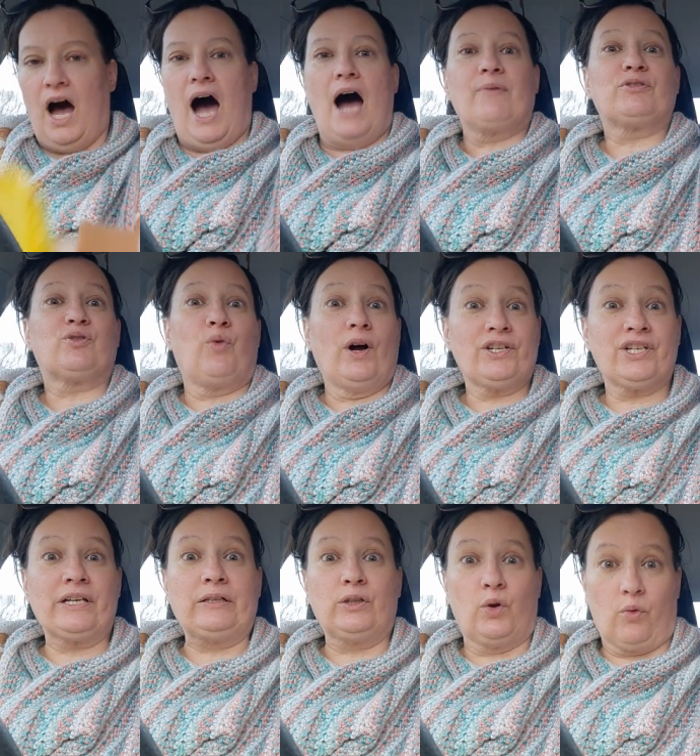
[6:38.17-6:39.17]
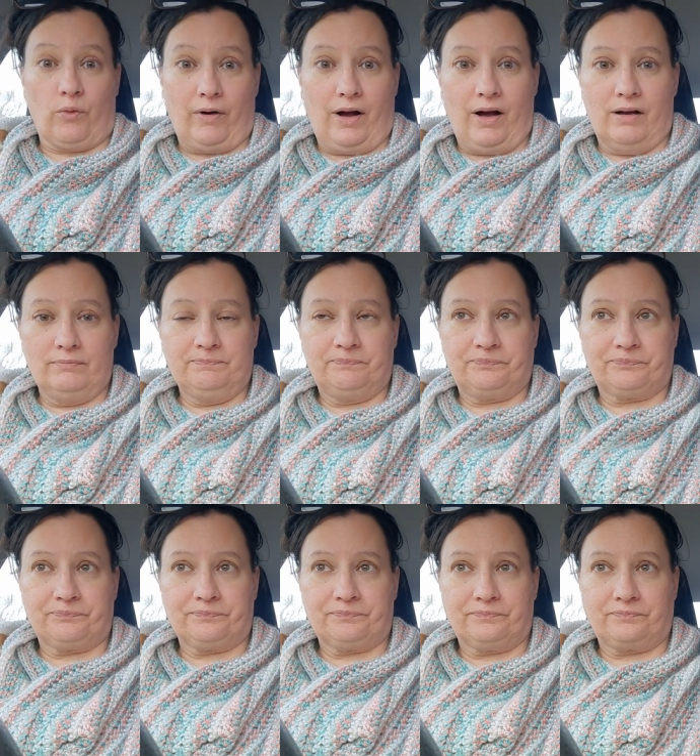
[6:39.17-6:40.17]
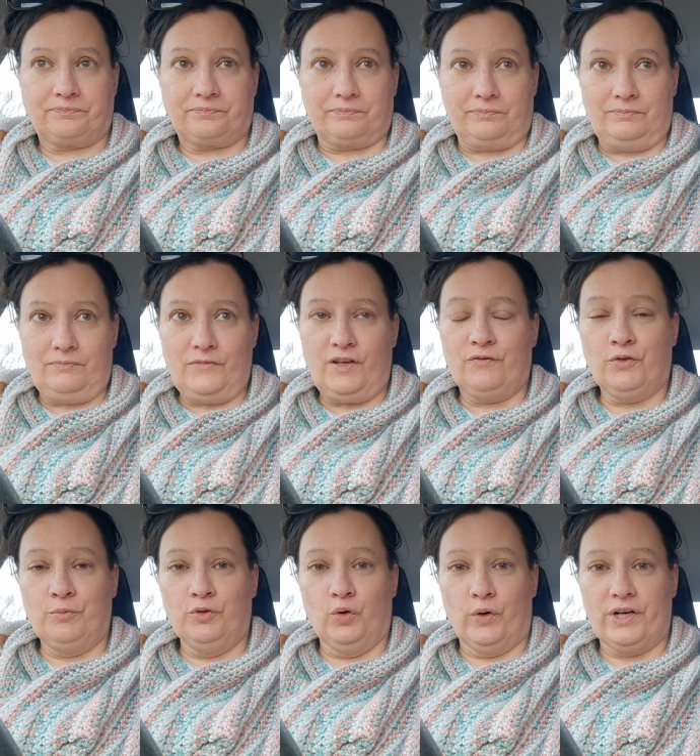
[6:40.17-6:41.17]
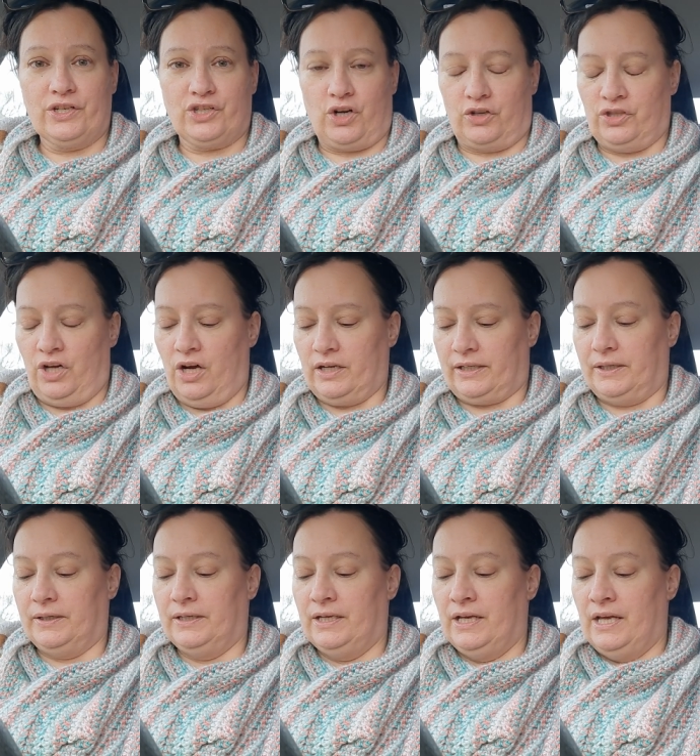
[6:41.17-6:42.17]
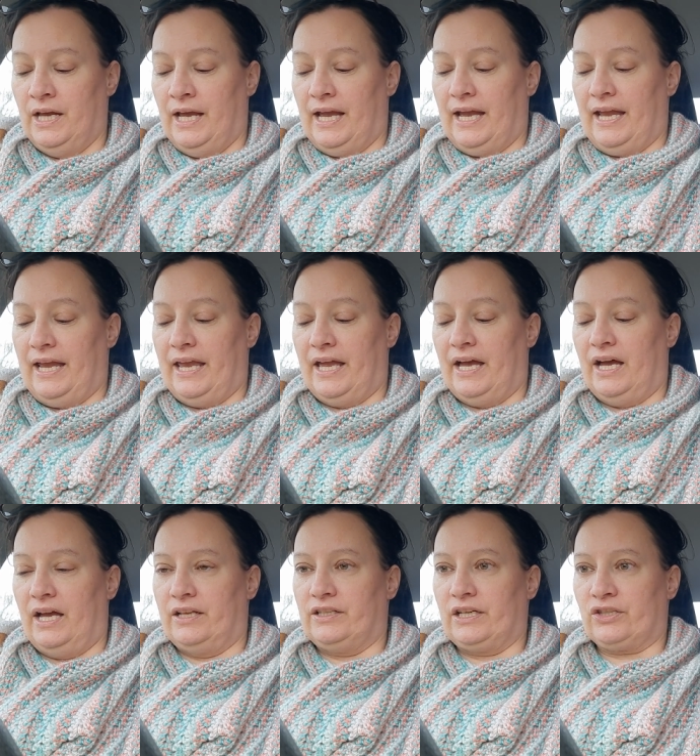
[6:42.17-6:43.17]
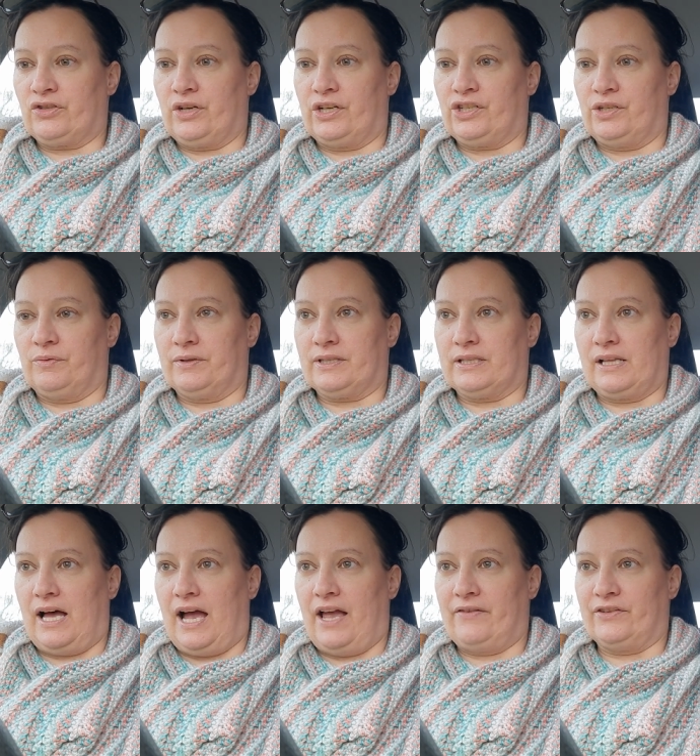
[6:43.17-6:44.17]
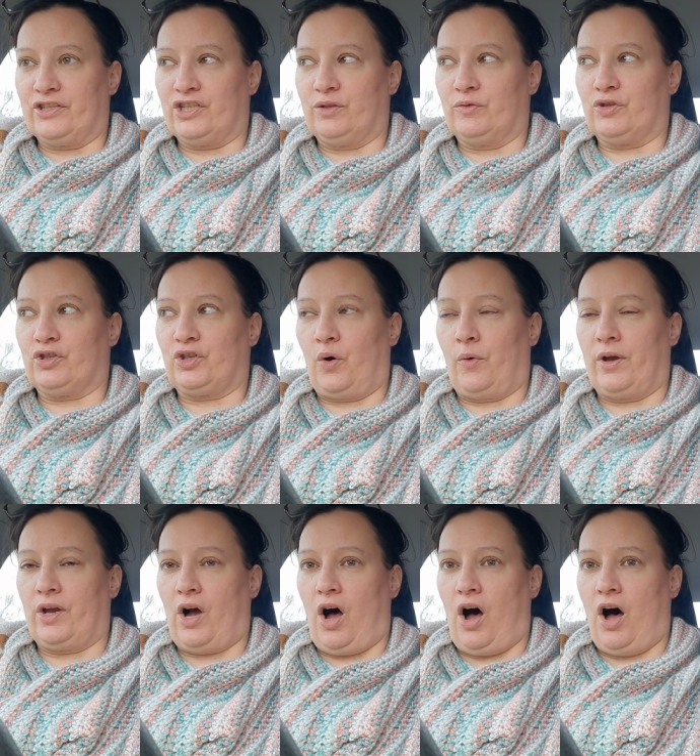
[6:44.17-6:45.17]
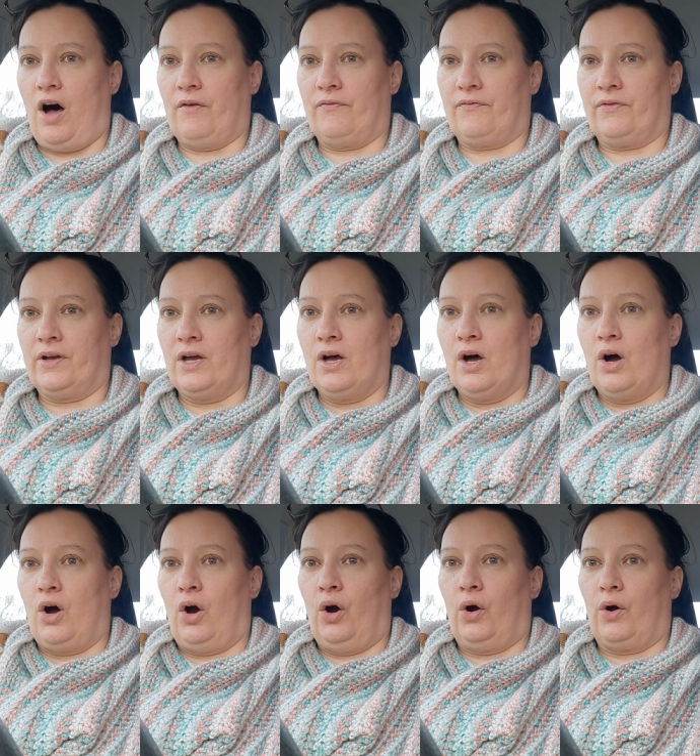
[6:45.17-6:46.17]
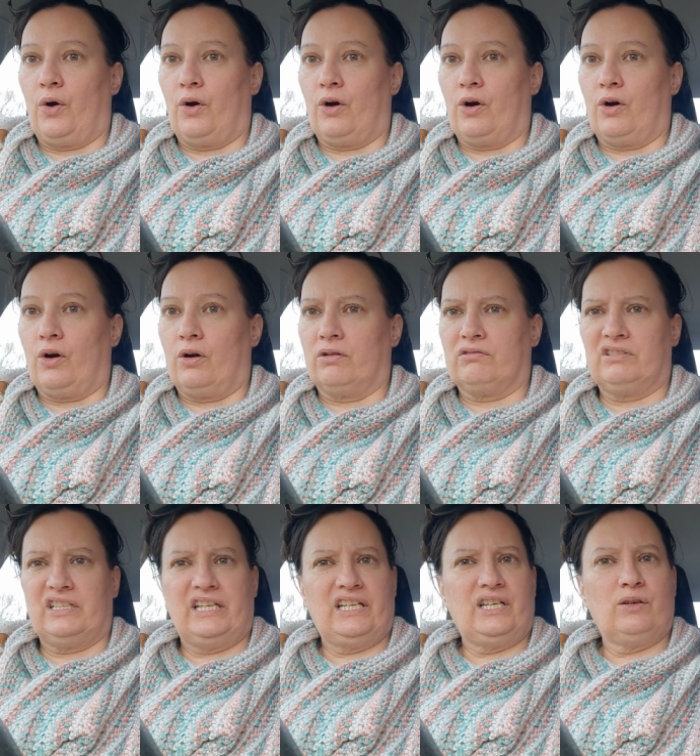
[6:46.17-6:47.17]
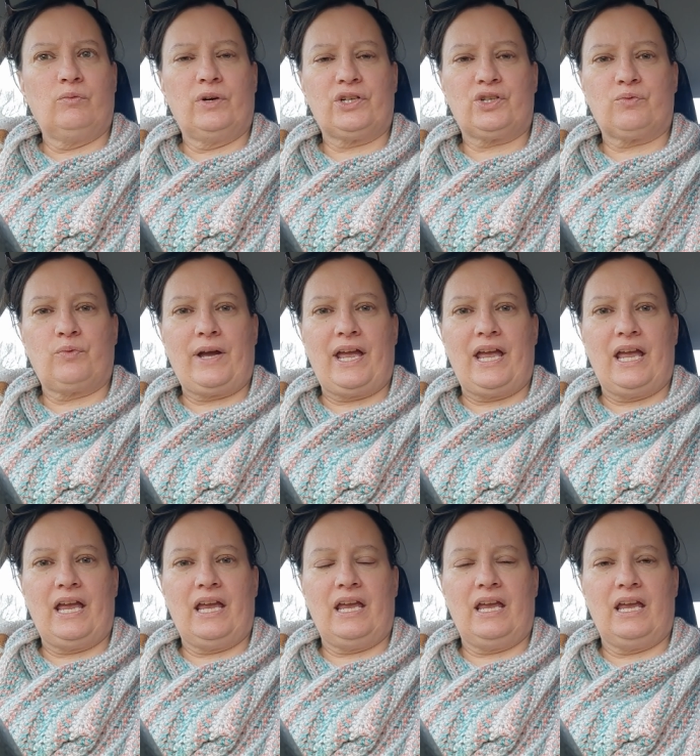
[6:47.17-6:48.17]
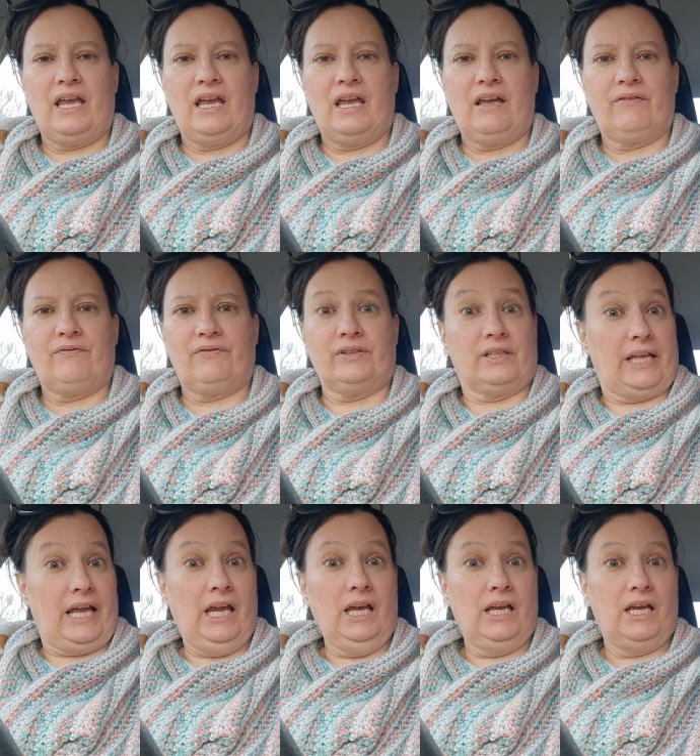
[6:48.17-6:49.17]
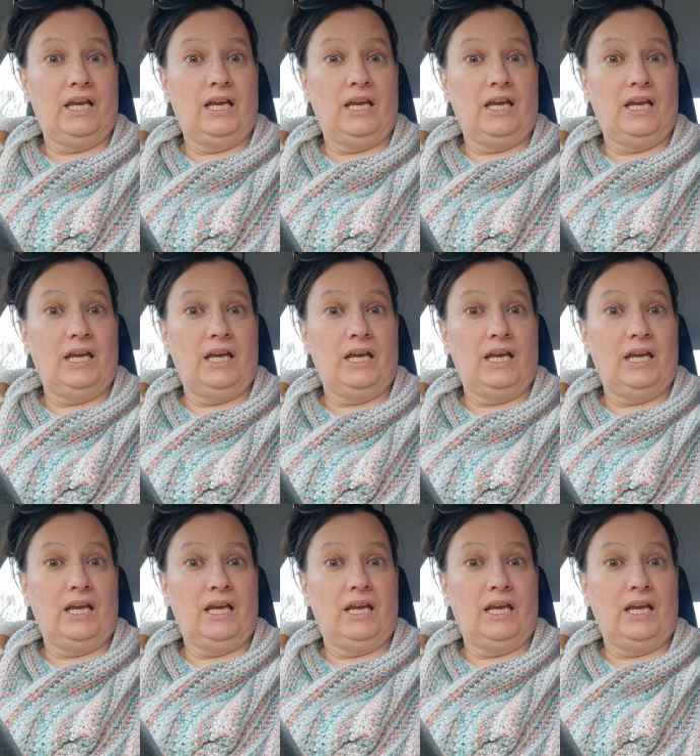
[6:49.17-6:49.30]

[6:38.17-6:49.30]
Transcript: I was watching Laura from Laura's Yarn Talk. And yesterday she was live and she was showing off her any which way filet.